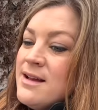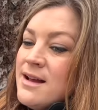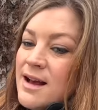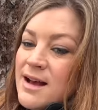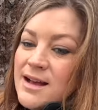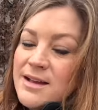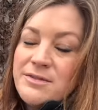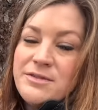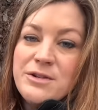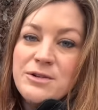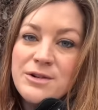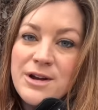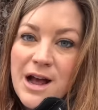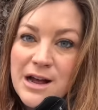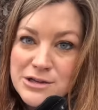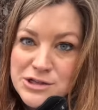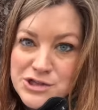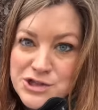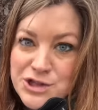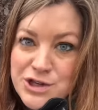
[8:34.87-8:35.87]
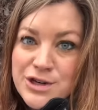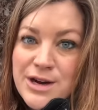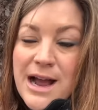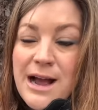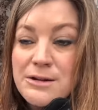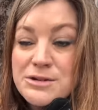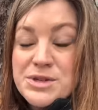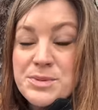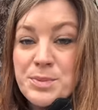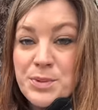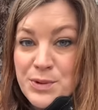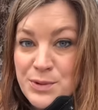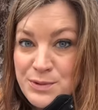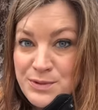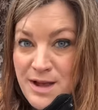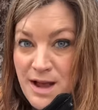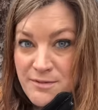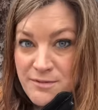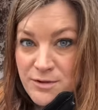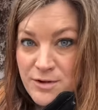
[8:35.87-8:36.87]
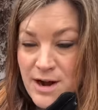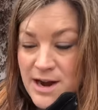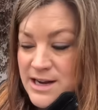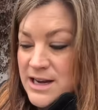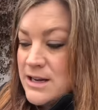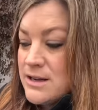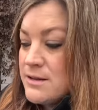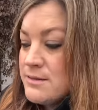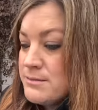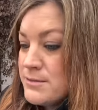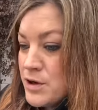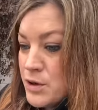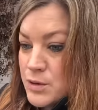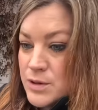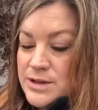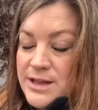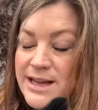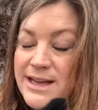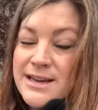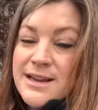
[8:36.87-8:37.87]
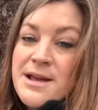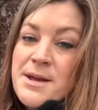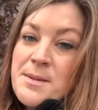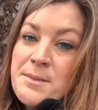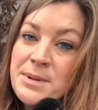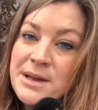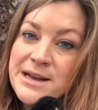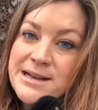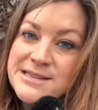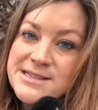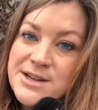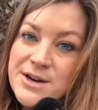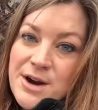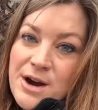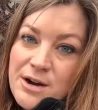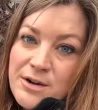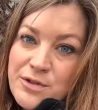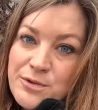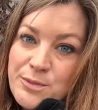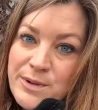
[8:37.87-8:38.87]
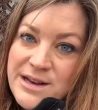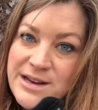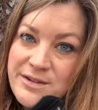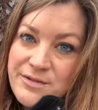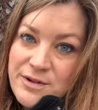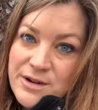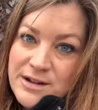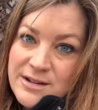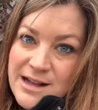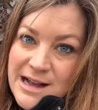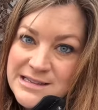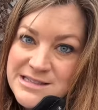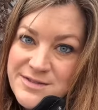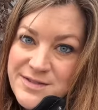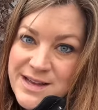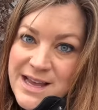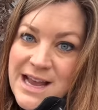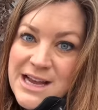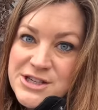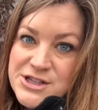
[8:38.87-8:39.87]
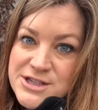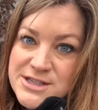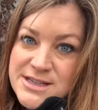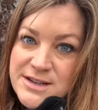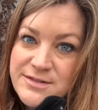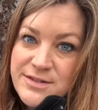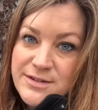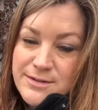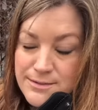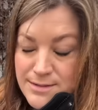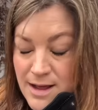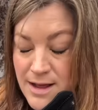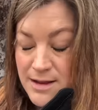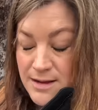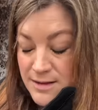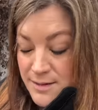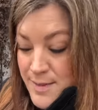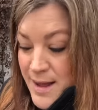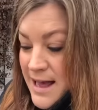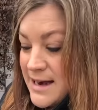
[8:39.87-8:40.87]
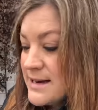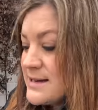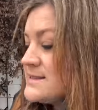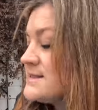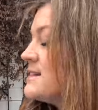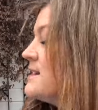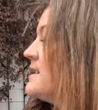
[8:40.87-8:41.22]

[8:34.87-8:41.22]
Uh, if you're not sure how to prune that variety, Google it, because there are three different classifications of uh, clematis.